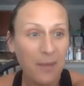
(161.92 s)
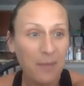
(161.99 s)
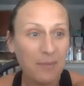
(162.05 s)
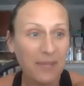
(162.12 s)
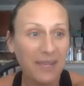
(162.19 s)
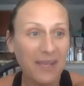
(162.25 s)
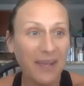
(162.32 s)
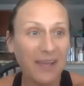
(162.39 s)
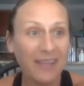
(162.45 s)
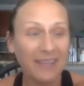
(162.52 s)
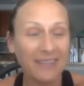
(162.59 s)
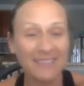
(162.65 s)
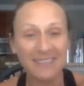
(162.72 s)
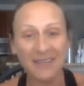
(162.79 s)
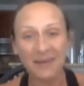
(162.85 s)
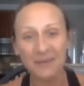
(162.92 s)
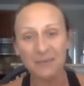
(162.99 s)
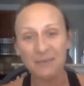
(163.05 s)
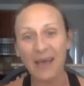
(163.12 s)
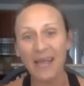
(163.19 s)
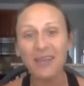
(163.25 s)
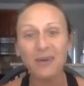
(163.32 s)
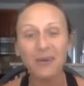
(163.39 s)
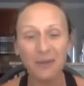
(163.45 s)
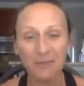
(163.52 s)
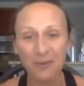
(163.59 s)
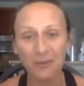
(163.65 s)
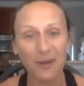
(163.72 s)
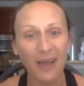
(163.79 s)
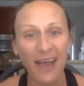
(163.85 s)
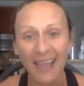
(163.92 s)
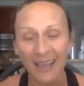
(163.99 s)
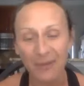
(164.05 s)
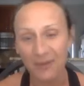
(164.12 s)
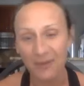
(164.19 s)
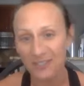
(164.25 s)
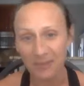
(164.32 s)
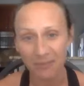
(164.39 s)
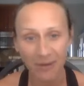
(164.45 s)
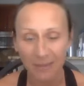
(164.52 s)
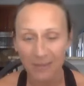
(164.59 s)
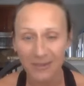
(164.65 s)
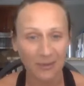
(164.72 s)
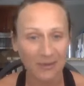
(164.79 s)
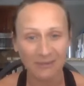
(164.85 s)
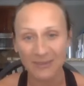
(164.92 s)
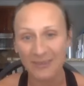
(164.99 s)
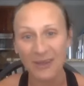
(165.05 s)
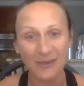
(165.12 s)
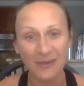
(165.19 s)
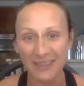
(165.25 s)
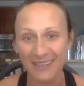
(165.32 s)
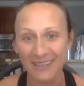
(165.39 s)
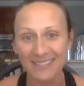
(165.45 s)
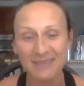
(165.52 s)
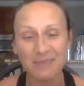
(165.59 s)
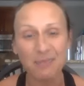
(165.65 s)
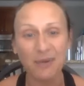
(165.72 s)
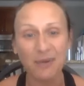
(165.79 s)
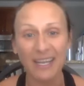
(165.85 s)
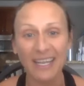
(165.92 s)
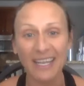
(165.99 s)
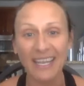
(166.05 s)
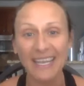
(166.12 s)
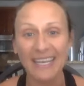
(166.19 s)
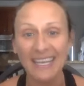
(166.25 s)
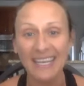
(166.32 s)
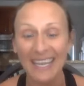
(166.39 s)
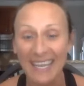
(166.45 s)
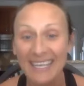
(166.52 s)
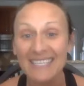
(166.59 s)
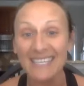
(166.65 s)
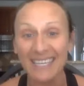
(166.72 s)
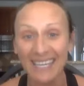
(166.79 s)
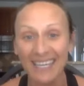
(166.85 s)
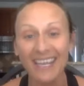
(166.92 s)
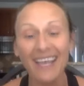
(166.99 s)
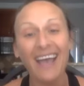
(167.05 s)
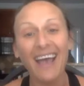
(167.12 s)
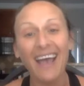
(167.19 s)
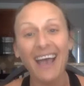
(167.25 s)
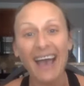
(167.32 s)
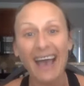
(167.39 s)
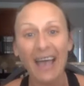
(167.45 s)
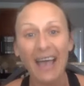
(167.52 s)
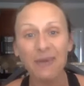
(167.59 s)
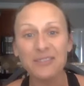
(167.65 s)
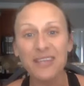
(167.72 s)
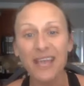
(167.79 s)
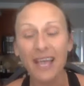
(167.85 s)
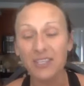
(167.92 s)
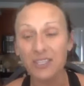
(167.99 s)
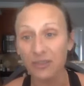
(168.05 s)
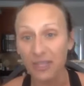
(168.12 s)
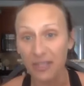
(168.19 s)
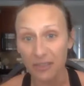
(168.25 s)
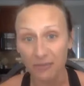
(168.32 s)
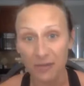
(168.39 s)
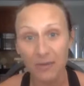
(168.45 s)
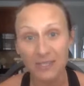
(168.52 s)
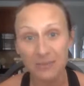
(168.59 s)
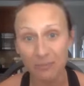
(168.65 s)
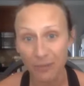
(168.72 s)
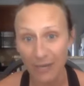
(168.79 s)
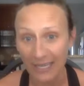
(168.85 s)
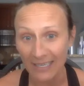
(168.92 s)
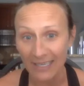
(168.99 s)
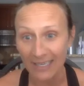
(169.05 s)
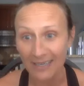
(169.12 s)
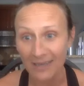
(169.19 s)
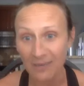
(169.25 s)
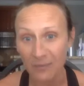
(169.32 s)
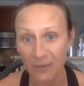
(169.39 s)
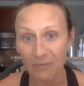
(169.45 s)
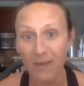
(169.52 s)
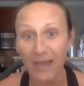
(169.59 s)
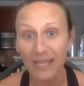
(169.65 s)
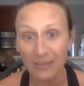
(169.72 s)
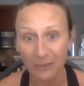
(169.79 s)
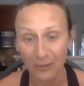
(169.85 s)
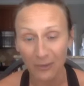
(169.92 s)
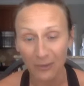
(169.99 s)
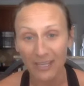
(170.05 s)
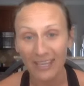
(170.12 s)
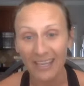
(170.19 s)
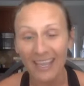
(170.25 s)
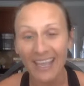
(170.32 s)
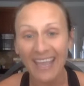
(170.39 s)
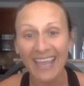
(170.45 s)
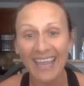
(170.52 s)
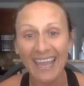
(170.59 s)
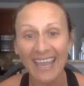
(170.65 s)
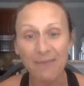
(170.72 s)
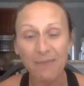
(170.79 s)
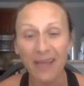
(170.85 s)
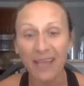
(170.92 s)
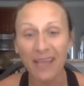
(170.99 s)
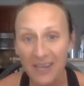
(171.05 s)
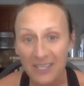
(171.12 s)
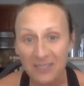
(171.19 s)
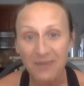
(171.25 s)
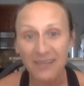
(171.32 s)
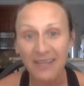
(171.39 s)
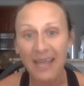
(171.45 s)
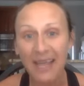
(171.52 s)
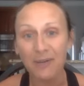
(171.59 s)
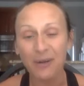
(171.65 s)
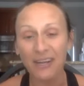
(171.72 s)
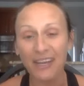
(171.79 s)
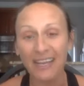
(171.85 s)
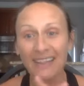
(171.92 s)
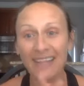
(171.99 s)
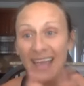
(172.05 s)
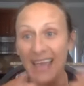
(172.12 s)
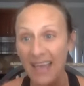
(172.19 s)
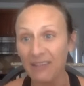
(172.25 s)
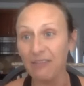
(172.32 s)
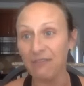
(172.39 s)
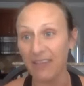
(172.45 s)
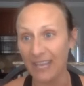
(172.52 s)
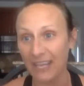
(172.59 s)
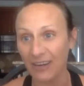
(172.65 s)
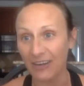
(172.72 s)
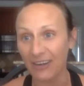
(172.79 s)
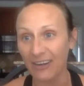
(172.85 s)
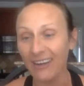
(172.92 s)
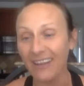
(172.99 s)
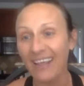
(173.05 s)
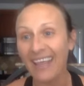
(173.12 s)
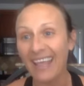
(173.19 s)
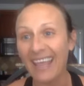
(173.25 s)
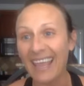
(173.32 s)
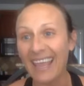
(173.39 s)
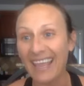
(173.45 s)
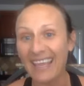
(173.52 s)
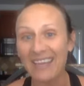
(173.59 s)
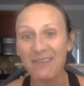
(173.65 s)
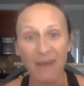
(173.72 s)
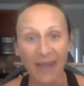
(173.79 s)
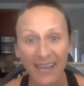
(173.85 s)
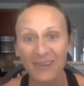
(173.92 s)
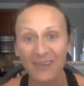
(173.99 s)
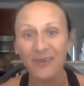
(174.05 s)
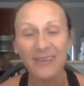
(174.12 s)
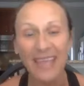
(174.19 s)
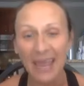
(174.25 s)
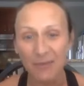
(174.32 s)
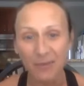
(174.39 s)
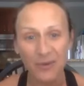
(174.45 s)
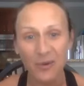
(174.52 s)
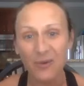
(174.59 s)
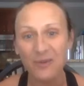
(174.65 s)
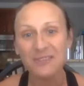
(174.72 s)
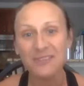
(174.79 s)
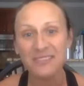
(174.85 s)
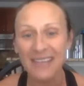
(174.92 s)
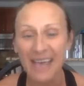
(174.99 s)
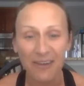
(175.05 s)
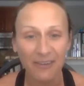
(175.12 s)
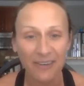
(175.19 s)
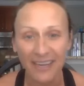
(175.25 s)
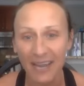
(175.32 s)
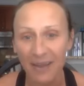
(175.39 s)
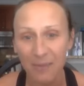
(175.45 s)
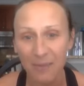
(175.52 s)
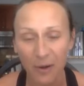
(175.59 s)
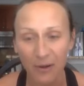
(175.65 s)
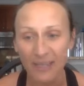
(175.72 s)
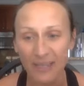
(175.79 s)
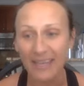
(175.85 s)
Because Michael and Mariah, which they probably don't even know this, but in Indy, I was actually 3 months pregnant with my Luke, and my husband and I were in the elevator, and Michael came. We were going to the Saturday night party.